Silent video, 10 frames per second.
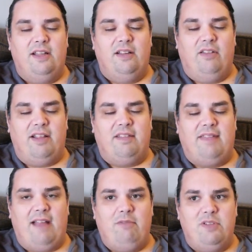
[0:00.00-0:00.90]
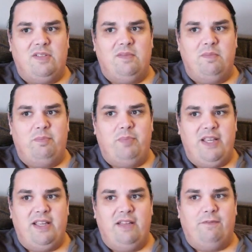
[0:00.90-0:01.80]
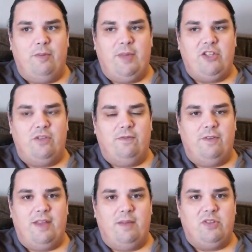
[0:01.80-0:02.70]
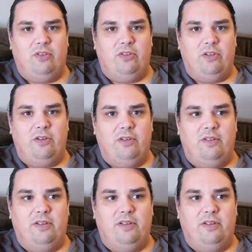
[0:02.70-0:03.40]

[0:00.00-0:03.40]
like that was big information for them to learn